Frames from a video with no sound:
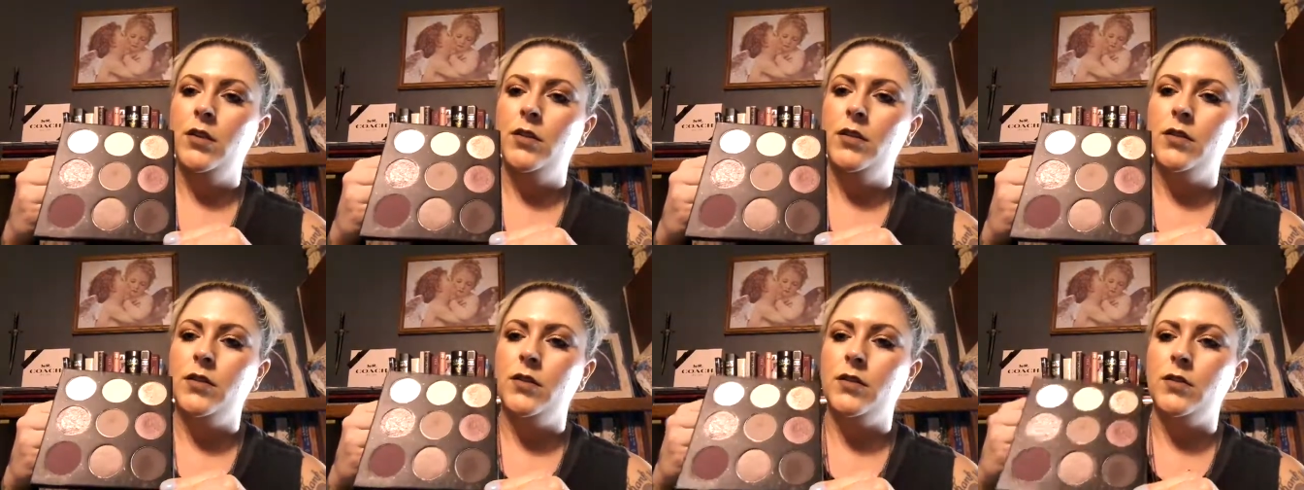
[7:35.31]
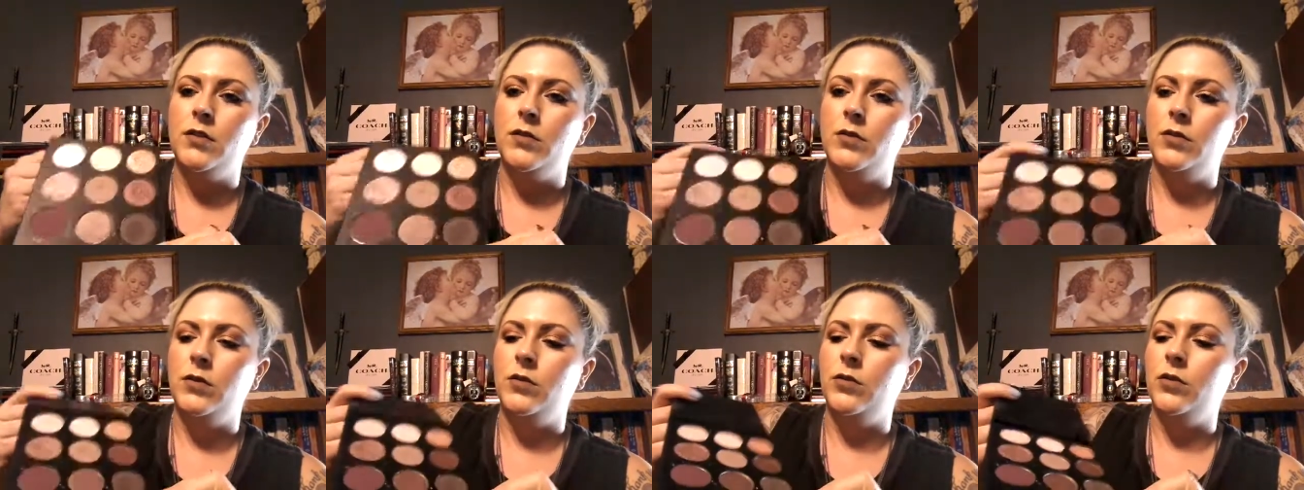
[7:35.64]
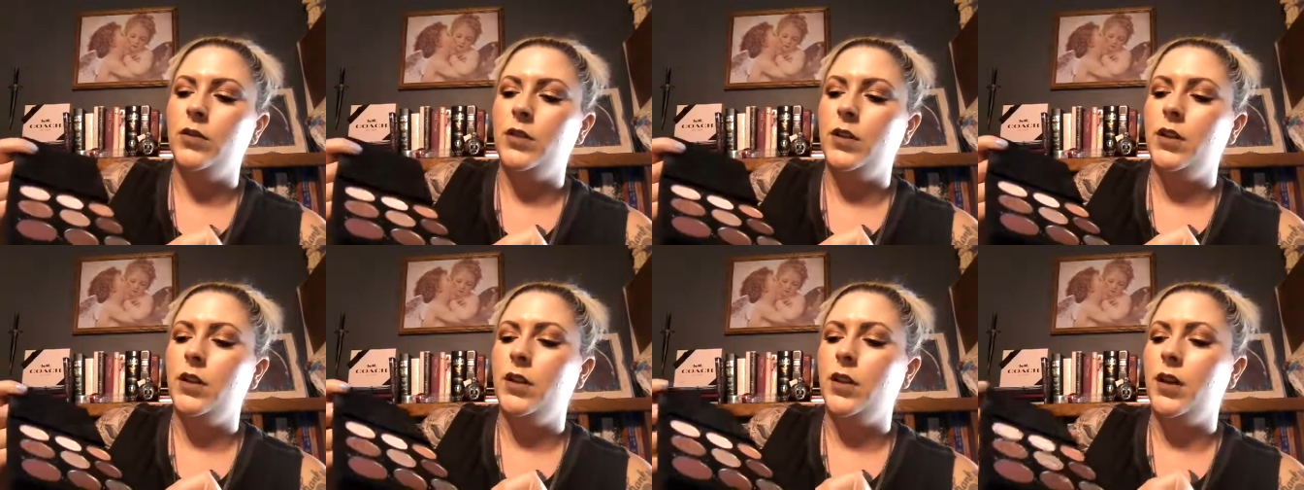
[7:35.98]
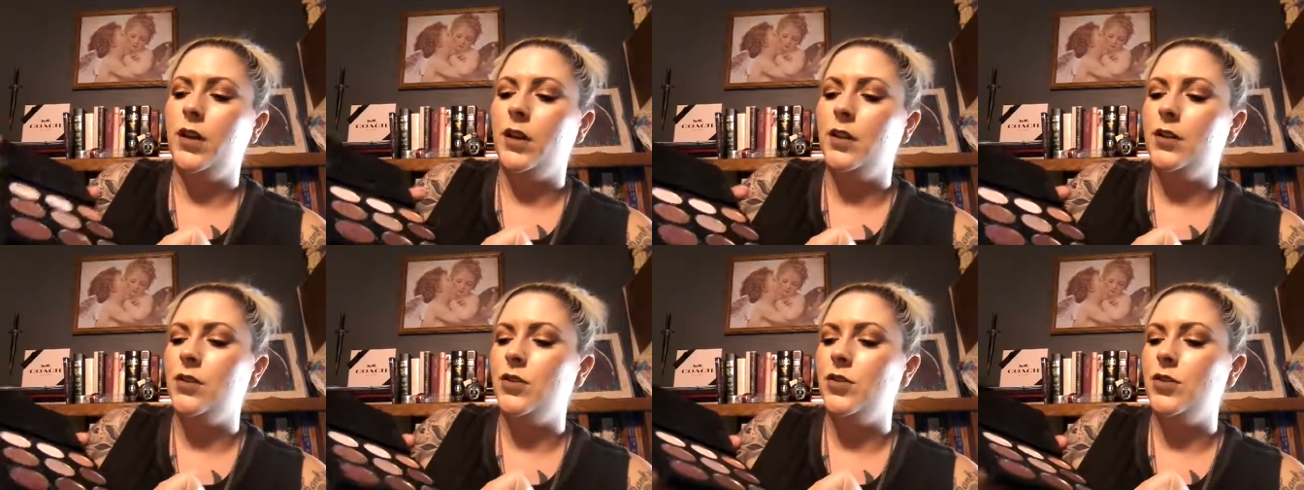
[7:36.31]
So you can
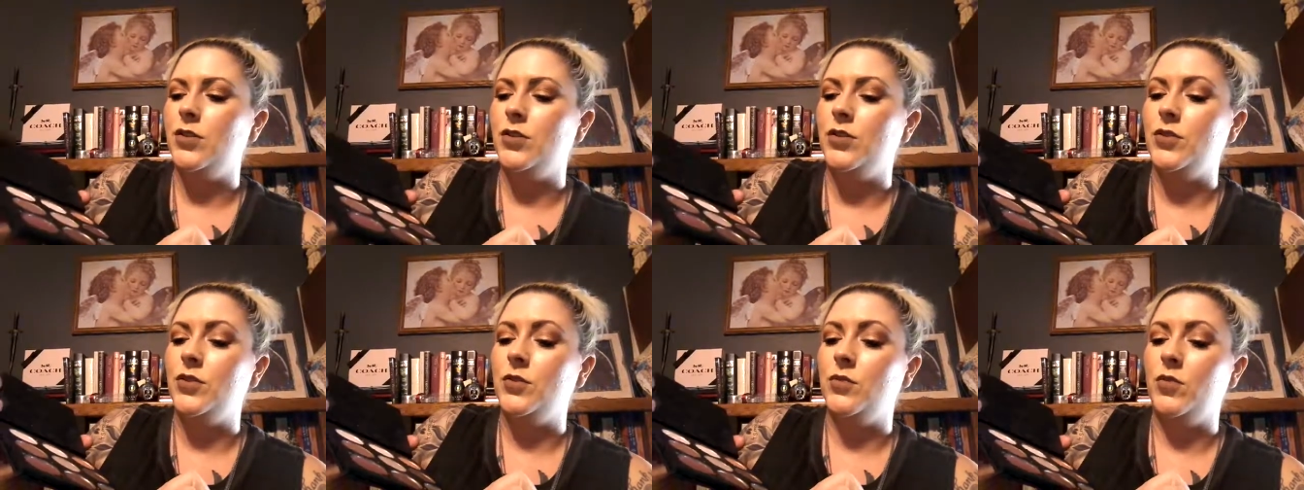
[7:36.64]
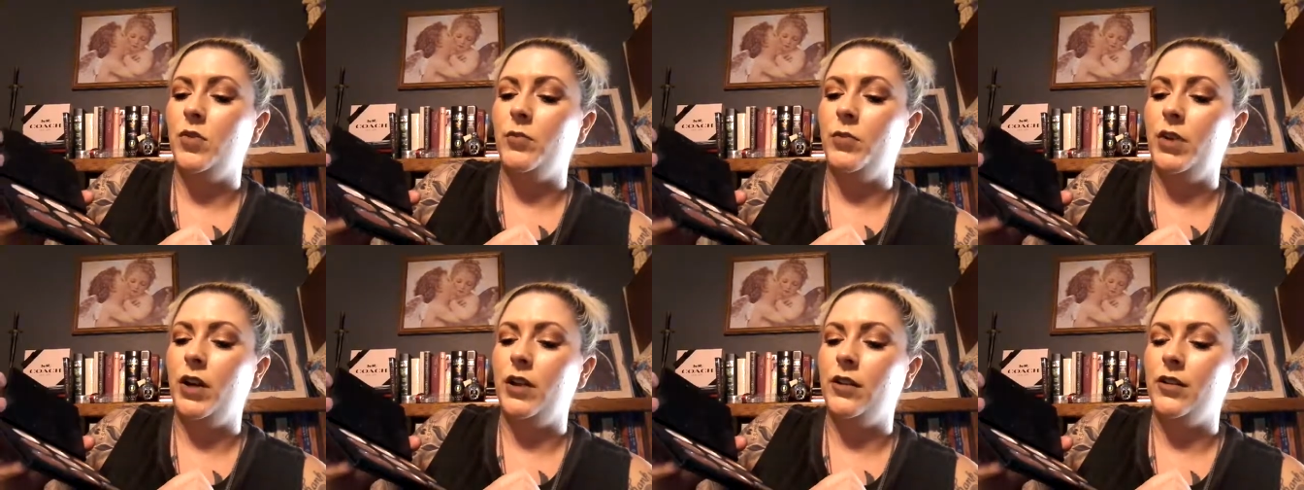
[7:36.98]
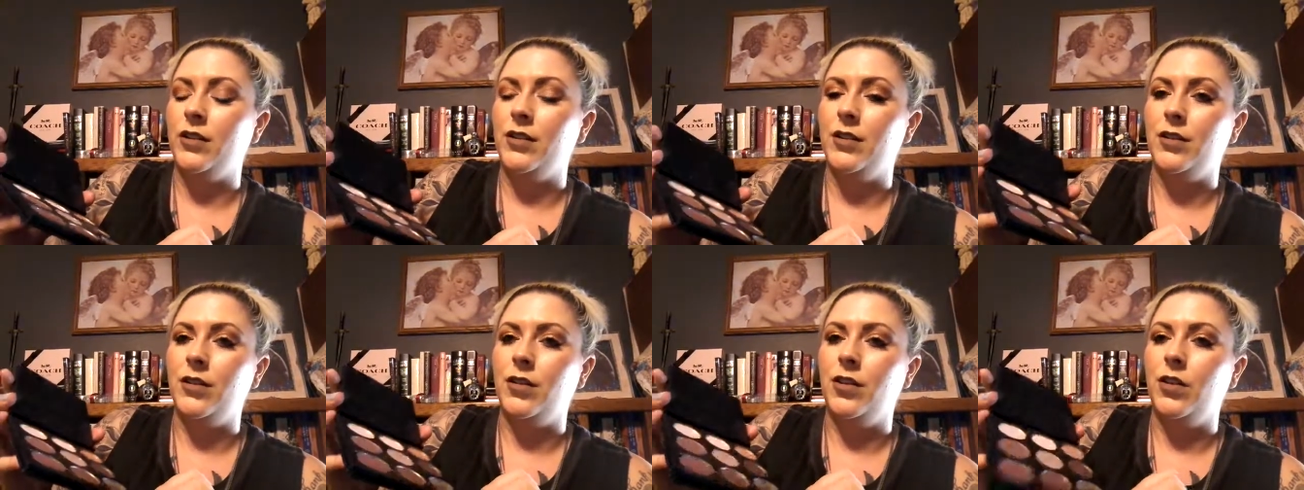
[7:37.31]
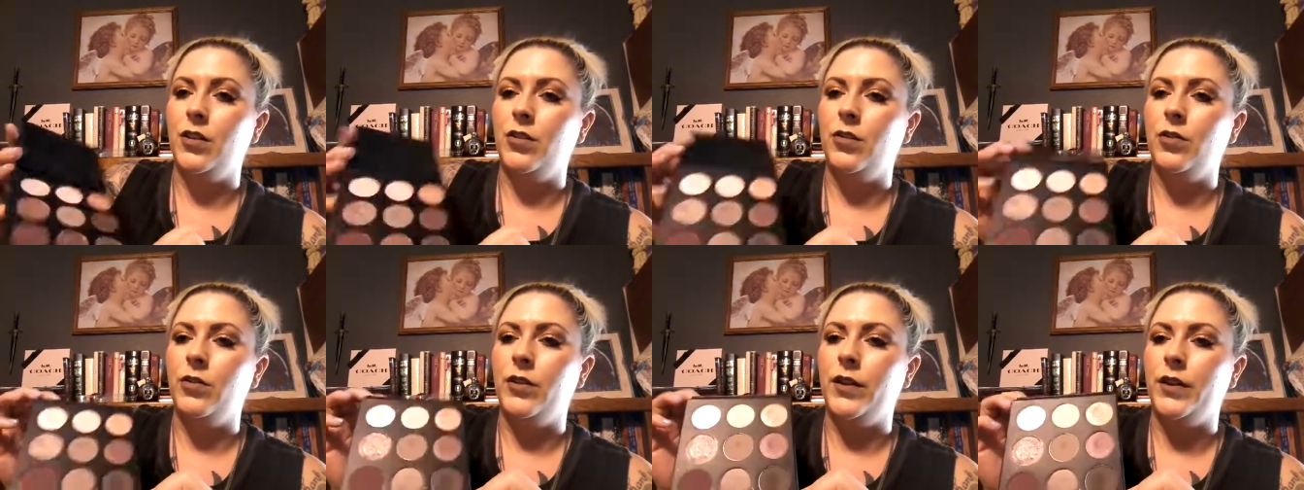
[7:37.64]
kind of just use one palette and
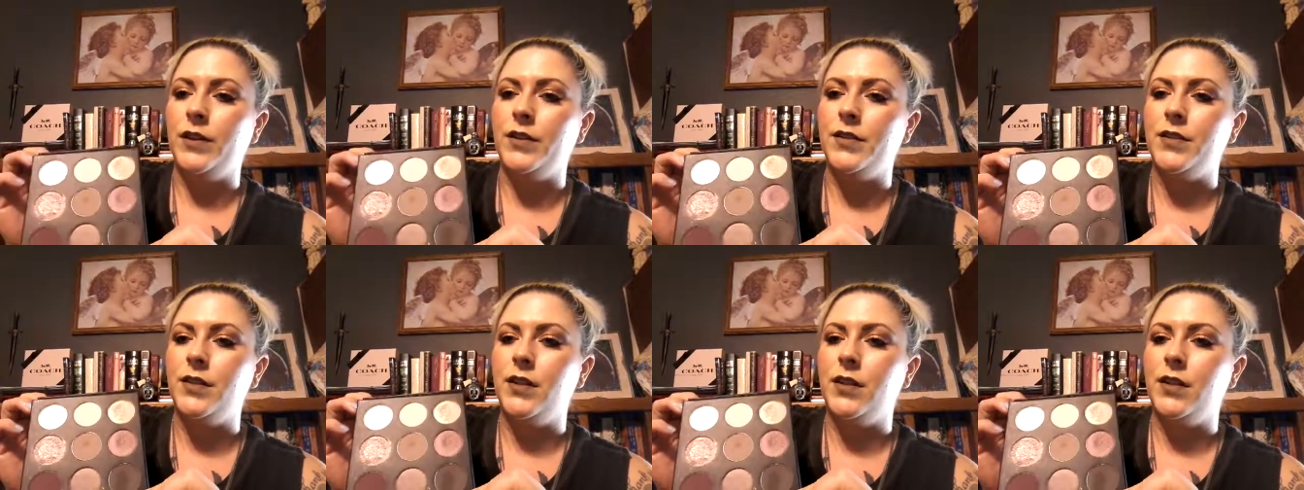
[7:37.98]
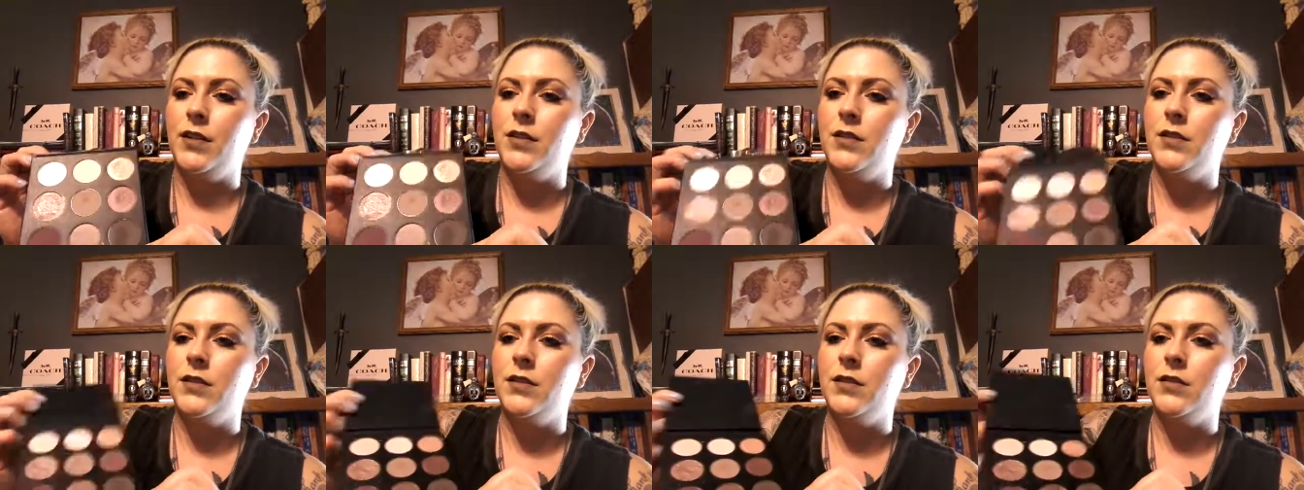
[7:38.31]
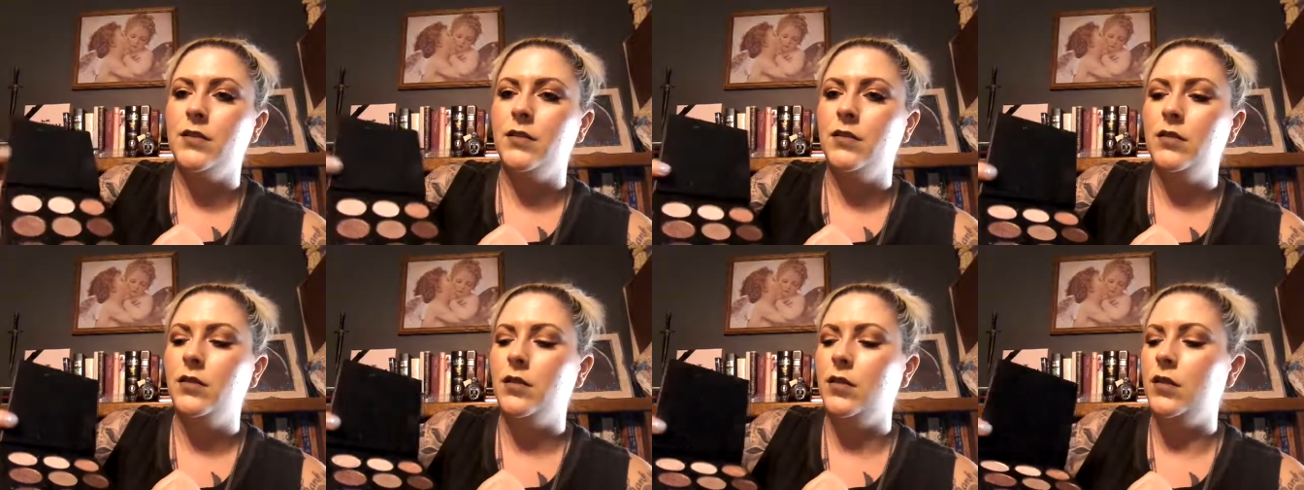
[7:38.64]
go, and that's nice.